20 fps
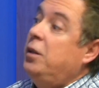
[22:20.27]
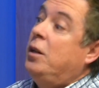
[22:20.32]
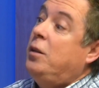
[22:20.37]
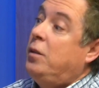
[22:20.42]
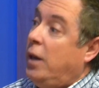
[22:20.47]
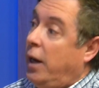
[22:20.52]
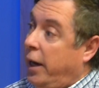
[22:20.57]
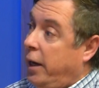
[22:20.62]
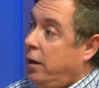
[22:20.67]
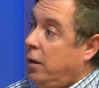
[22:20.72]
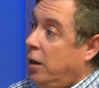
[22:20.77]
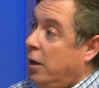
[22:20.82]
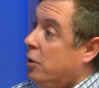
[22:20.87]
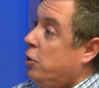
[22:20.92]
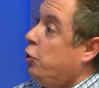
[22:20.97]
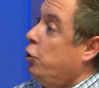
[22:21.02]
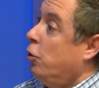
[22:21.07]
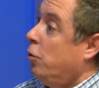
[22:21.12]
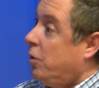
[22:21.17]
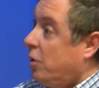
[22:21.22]
the end of the
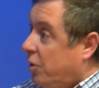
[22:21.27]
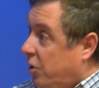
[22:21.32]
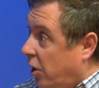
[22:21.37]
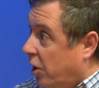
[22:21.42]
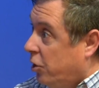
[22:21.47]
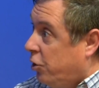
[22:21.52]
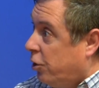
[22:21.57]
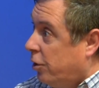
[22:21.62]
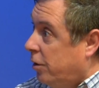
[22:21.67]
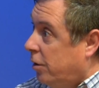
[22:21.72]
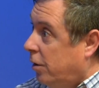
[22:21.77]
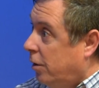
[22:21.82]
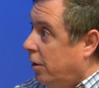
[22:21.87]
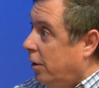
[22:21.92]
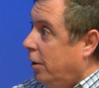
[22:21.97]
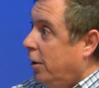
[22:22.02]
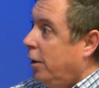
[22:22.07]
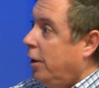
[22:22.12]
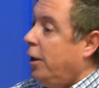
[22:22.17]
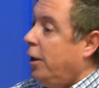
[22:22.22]
day, it's your decision.